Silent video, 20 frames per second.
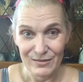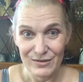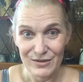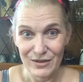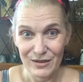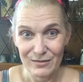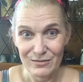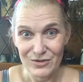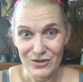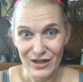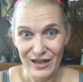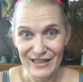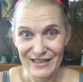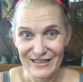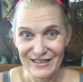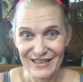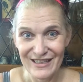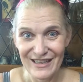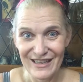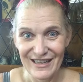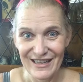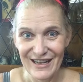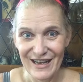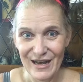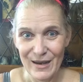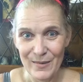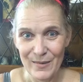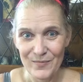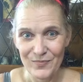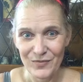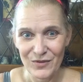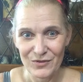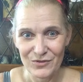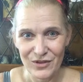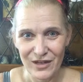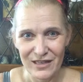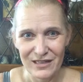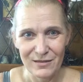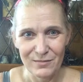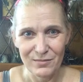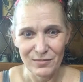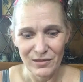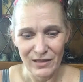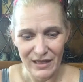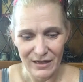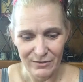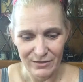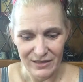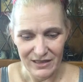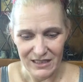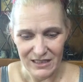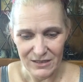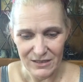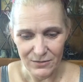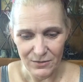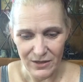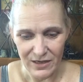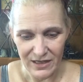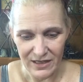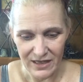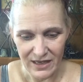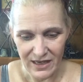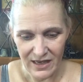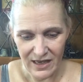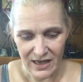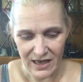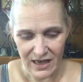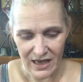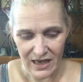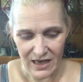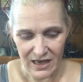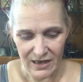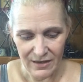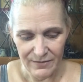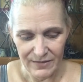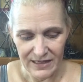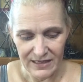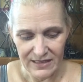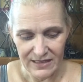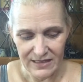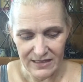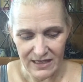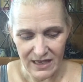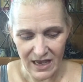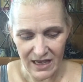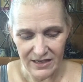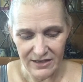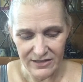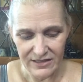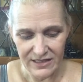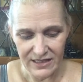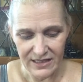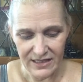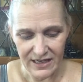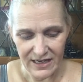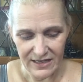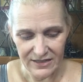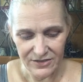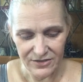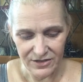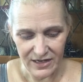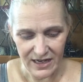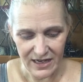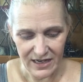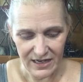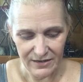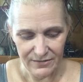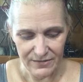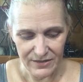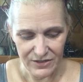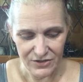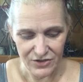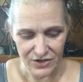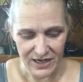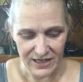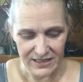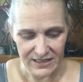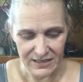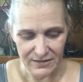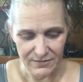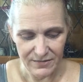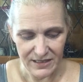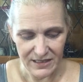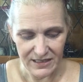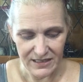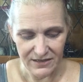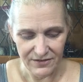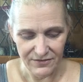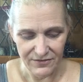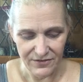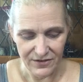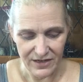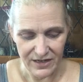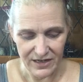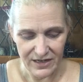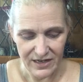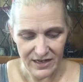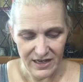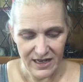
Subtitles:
So I'm trying to play with this one. I used it yesterday. I'm going to try something different.